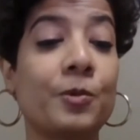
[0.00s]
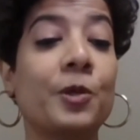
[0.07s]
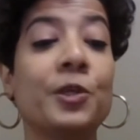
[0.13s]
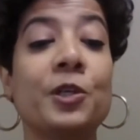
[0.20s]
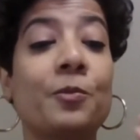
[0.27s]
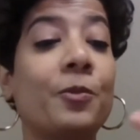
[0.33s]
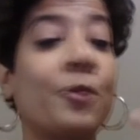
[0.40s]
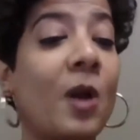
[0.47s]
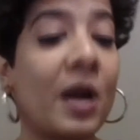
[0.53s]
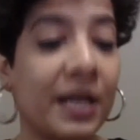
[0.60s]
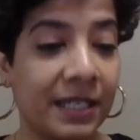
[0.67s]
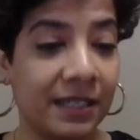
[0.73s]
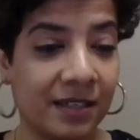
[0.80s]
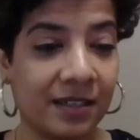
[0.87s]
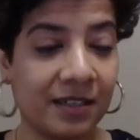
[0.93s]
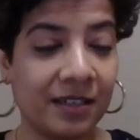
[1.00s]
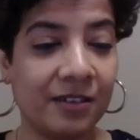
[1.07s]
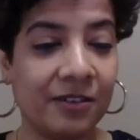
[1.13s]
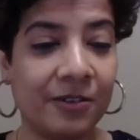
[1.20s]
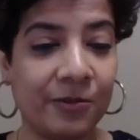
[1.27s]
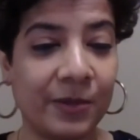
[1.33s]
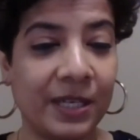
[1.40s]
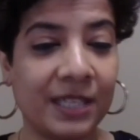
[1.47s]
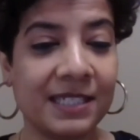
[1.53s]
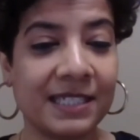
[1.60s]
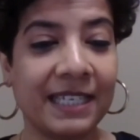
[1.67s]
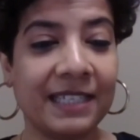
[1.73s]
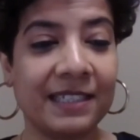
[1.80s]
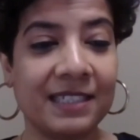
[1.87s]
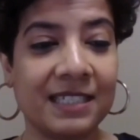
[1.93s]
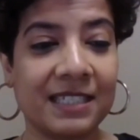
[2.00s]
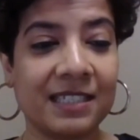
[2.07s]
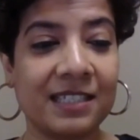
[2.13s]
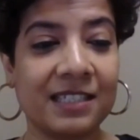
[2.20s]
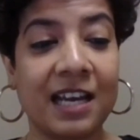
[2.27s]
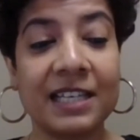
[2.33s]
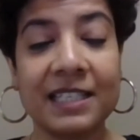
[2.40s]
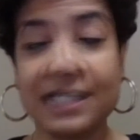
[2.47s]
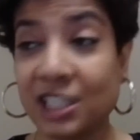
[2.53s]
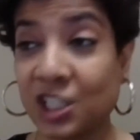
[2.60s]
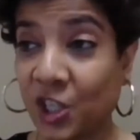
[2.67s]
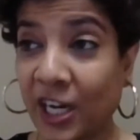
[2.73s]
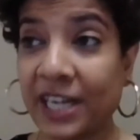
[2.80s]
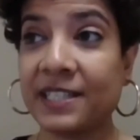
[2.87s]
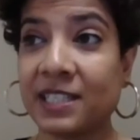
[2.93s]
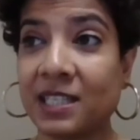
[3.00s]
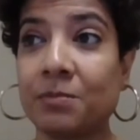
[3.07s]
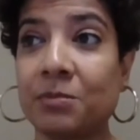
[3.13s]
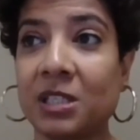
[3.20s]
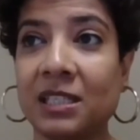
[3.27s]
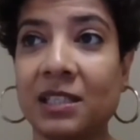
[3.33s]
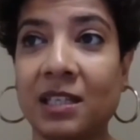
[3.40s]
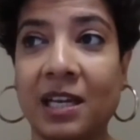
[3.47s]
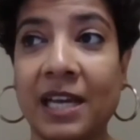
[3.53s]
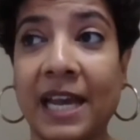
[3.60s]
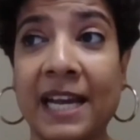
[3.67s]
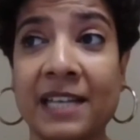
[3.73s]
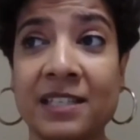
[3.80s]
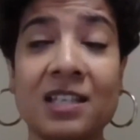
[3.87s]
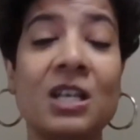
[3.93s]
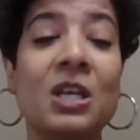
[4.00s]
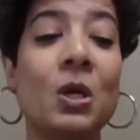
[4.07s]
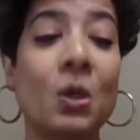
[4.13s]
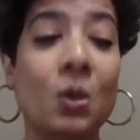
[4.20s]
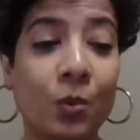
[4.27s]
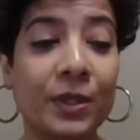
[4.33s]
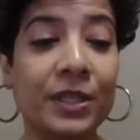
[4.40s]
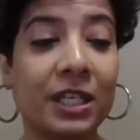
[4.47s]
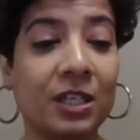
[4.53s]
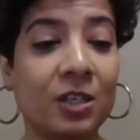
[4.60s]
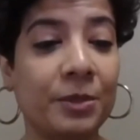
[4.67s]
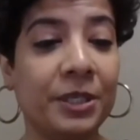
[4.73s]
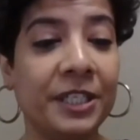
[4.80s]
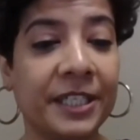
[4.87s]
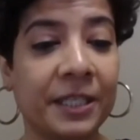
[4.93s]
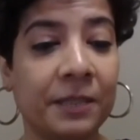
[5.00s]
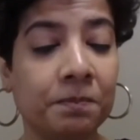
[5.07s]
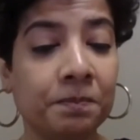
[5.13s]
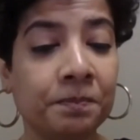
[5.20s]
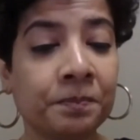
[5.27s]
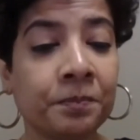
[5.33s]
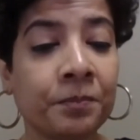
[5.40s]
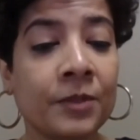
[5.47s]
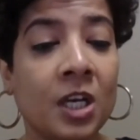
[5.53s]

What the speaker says: entrepreneur pride, when I say this, because I shared something that I had with the community.